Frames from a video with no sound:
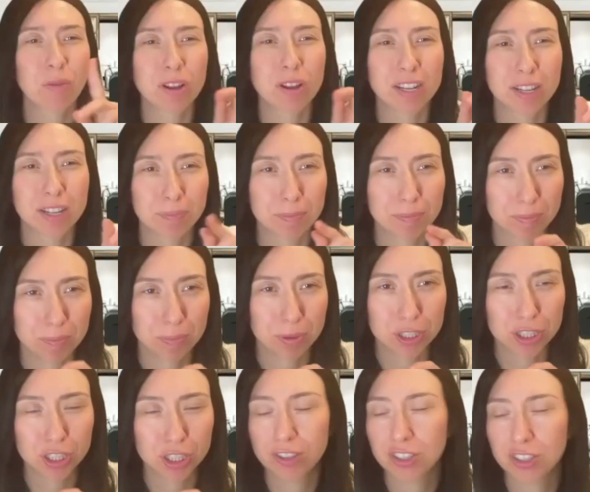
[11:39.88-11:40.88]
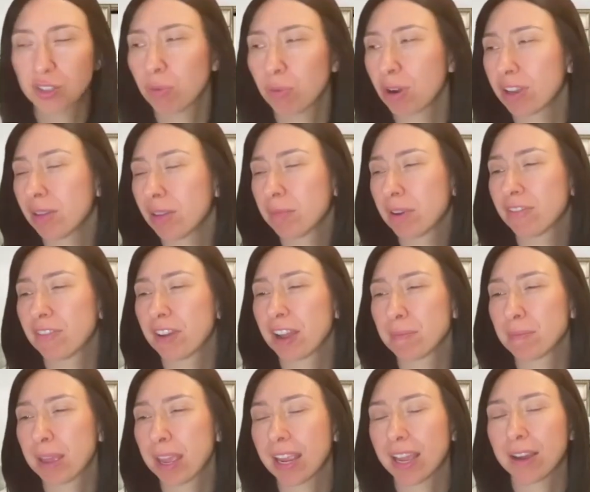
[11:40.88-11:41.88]
want to push on this point a little bit, if I
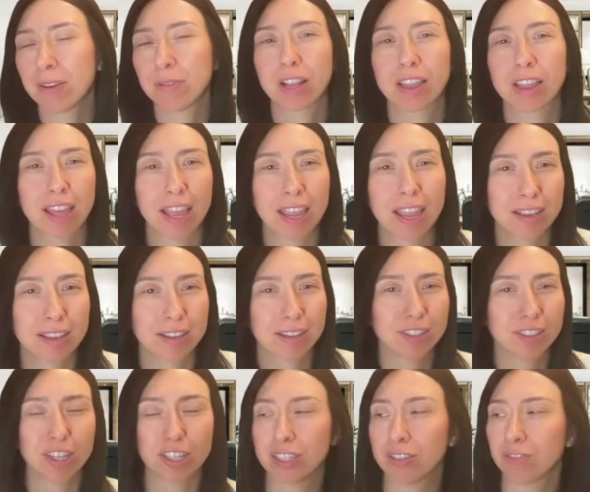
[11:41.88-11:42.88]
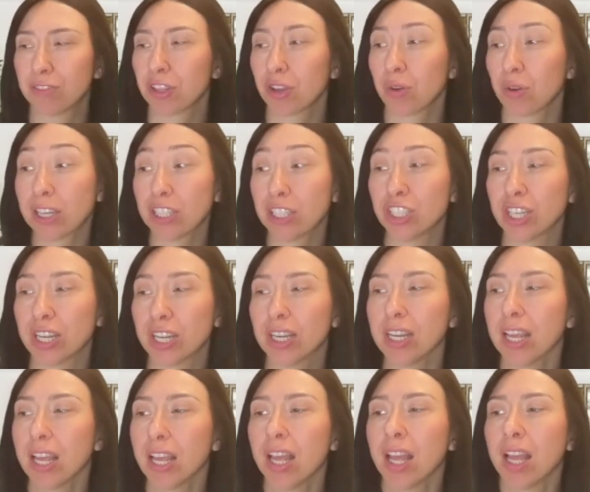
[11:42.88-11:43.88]
may. I want to thank Jesse for the
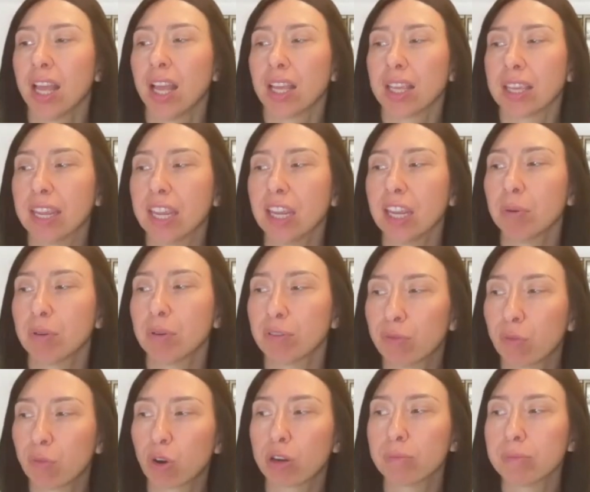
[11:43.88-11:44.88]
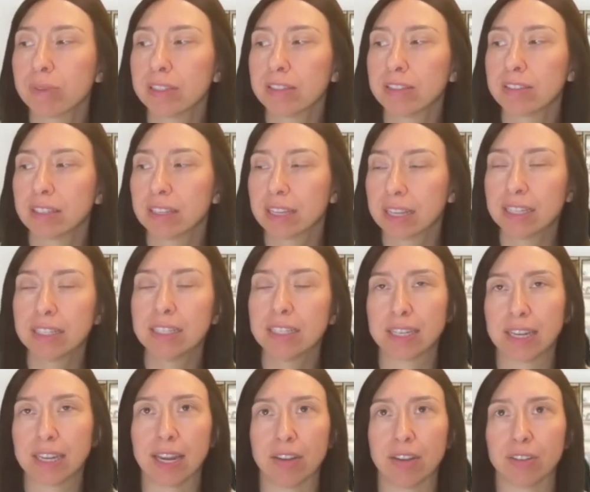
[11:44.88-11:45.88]
question. Key performance
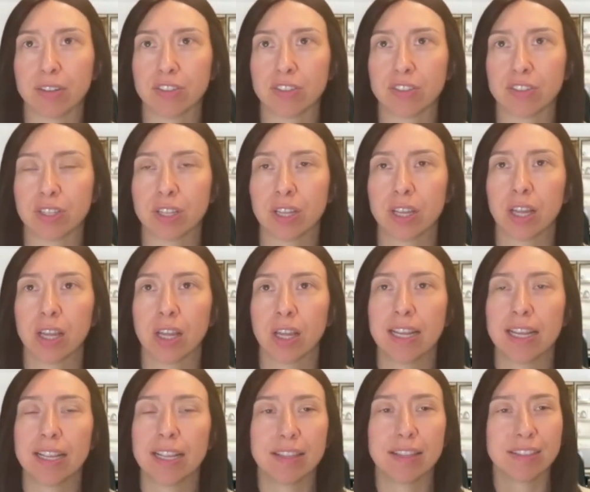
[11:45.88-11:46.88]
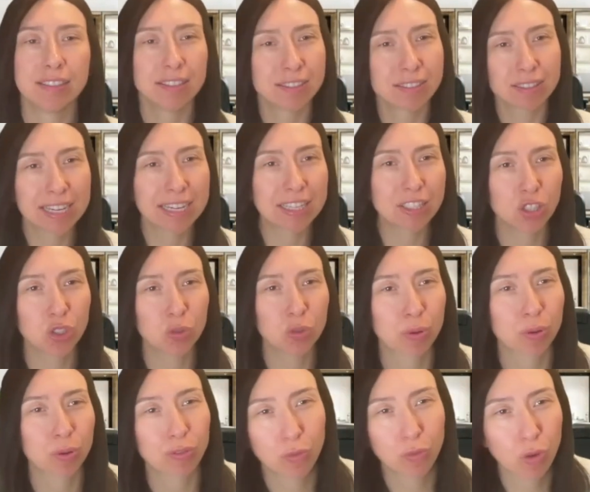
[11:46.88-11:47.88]
indicators. This is linked to
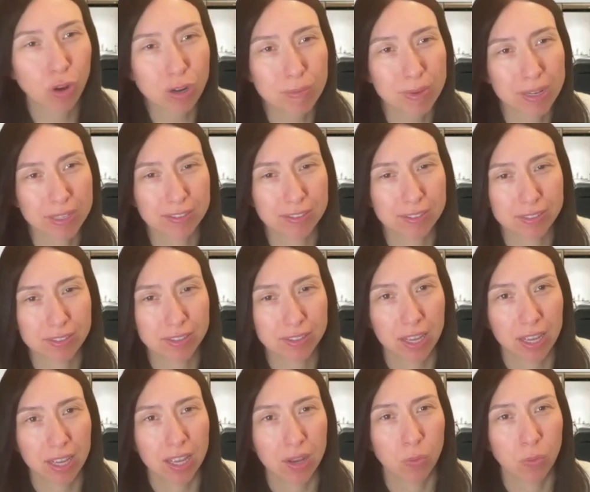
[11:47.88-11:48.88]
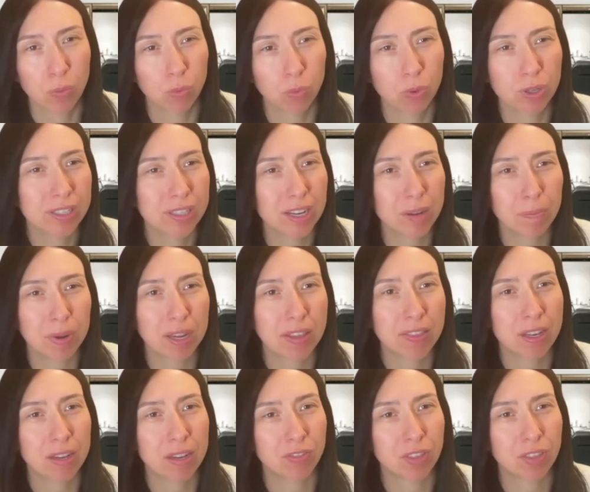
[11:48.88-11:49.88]
performance. Wouldn't it be
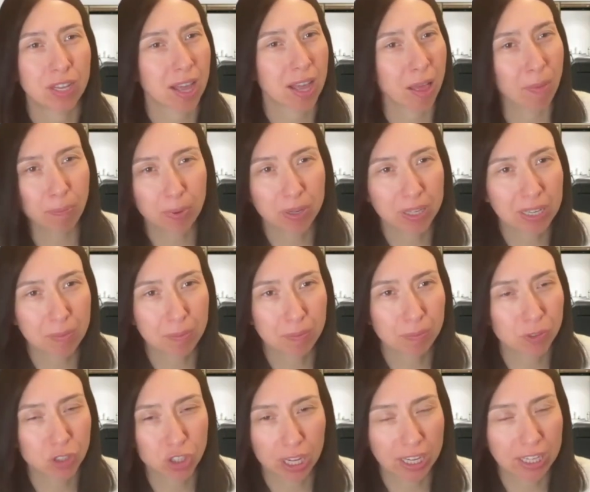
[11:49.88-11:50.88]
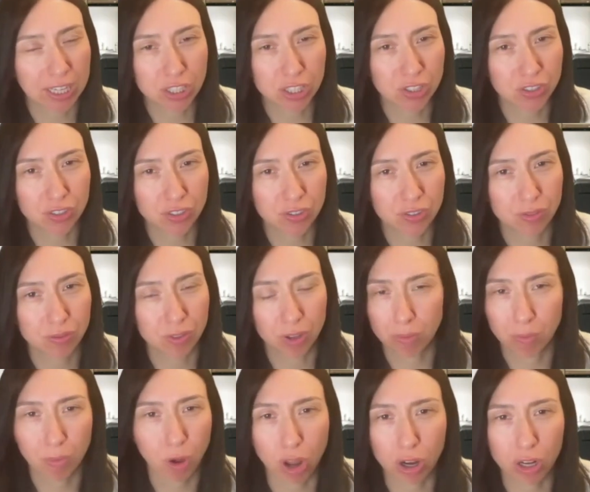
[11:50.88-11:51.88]
that if the company changes
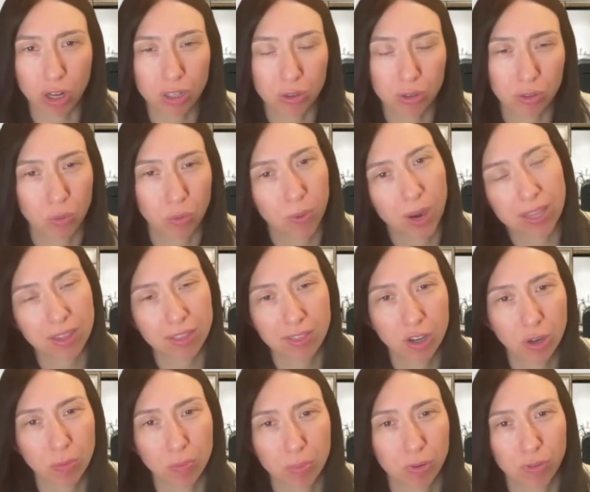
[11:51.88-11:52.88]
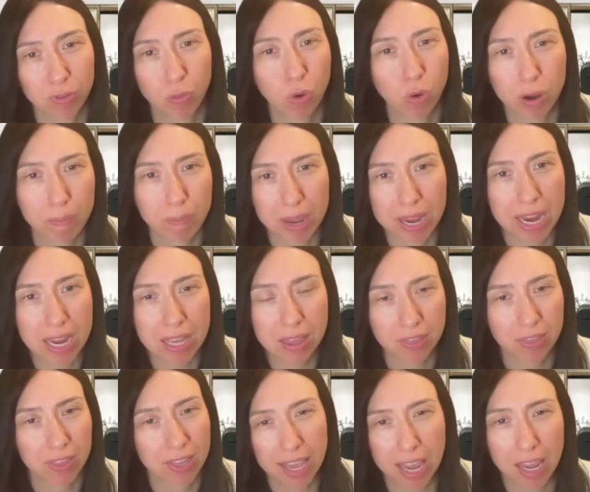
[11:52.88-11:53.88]
their model or the way that they're performing,
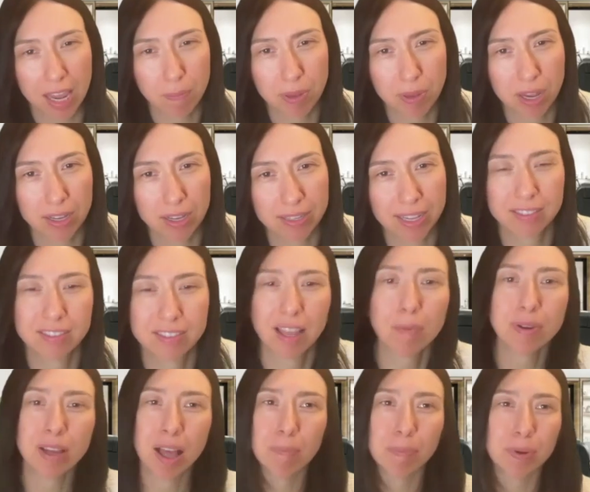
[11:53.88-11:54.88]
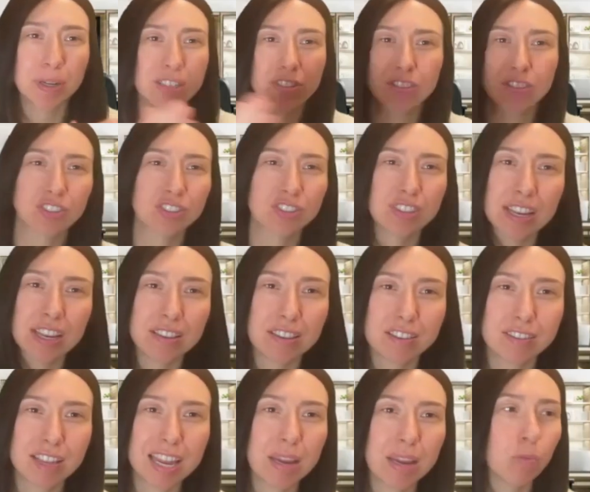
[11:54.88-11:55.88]
that the KPI, like some companies just stay the
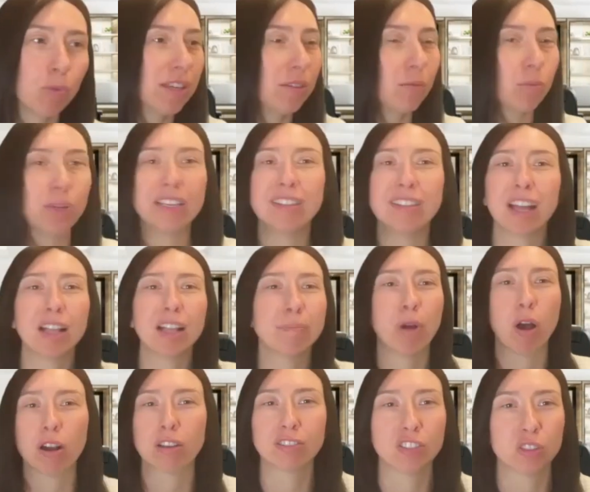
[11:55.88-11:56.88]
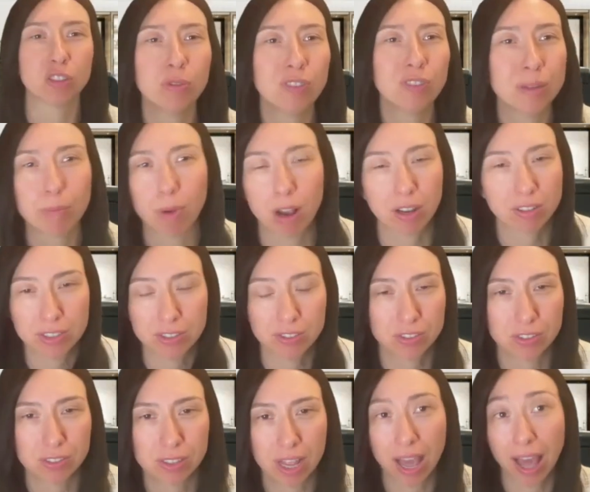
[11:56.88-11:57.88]
same. We sell boxes, moving
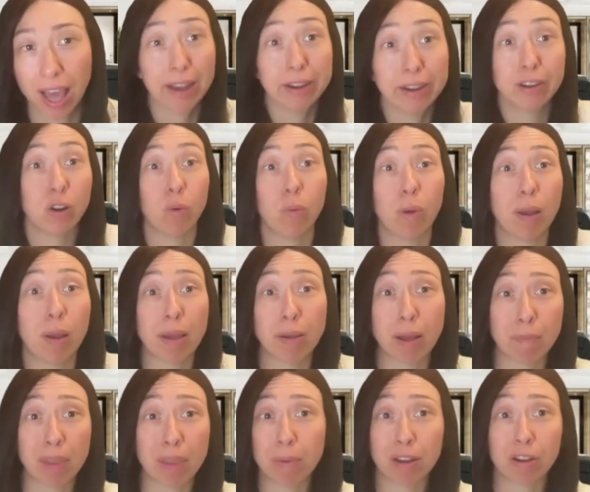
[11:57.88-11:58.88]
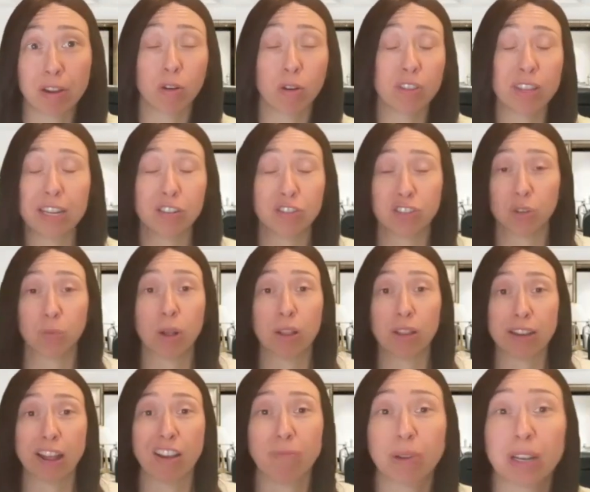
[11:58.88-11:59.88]
boxes. I don't know. Maybe I don't know the industry well
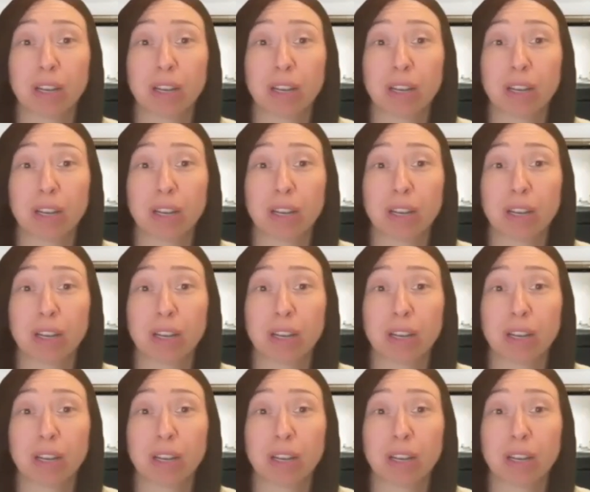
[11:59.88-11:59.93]
enough,